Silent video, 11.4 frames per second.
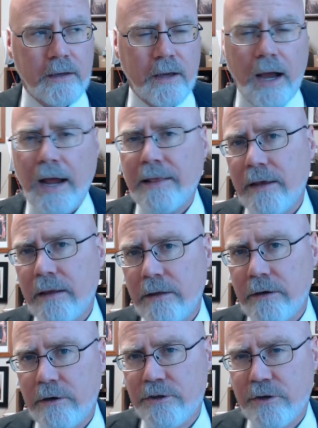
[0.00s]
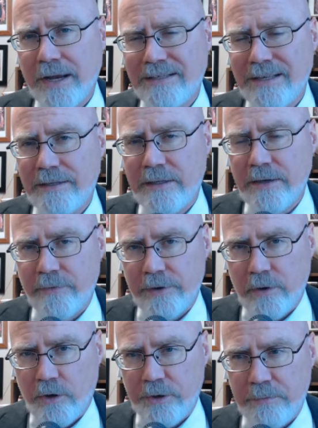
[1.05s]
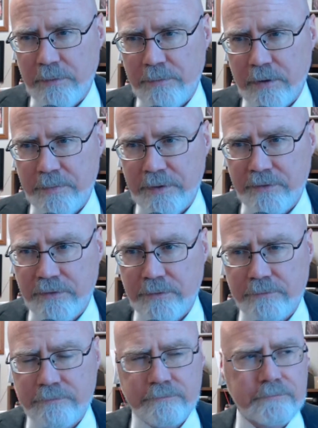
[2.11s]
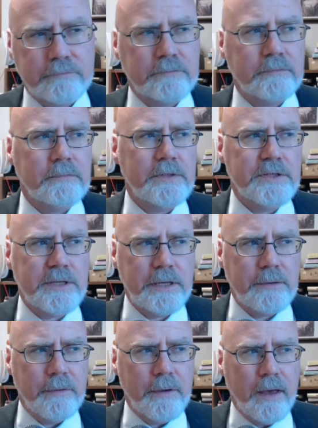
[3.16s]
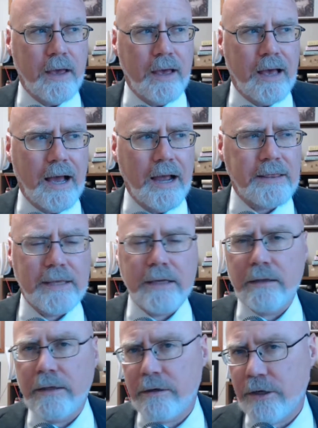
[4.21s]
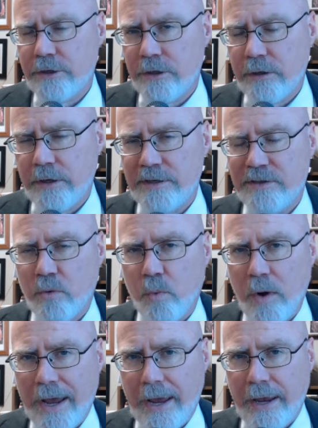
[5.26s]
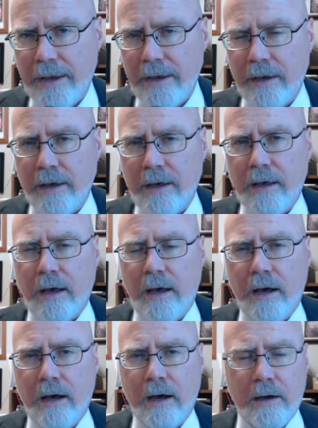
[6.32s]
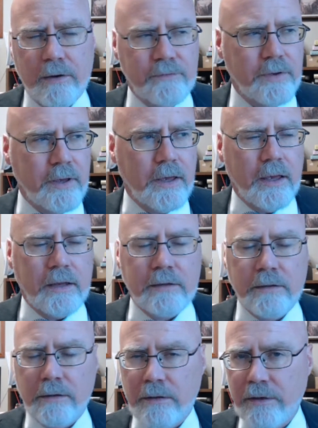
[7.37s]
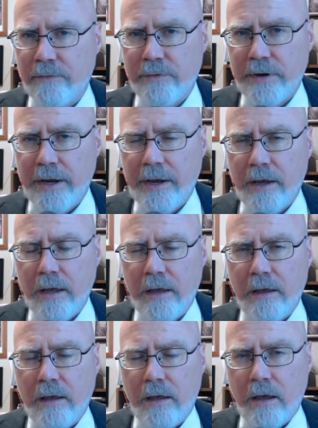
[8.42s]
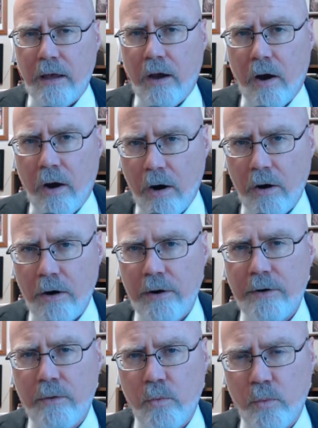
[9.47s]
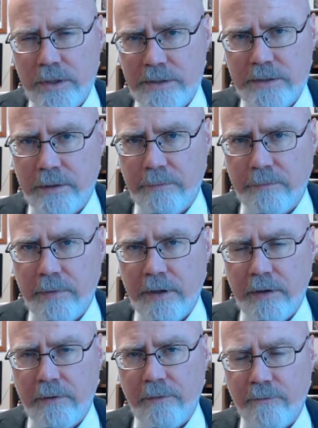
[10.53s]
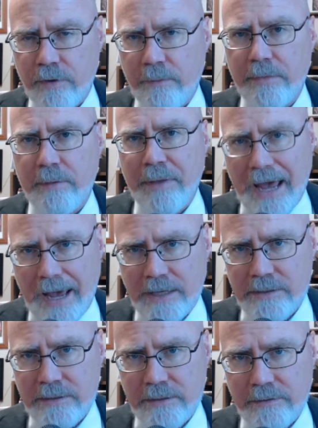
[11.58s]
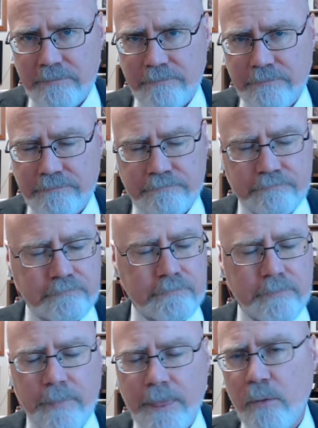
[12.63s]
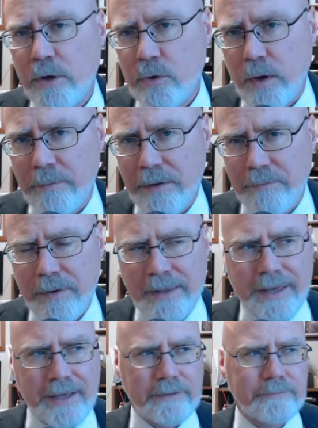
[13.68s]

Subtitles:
I think literature has a different ultimate purpose. You see, I think literature is a way of delivering hard wisdom from the past. What do I mean by that?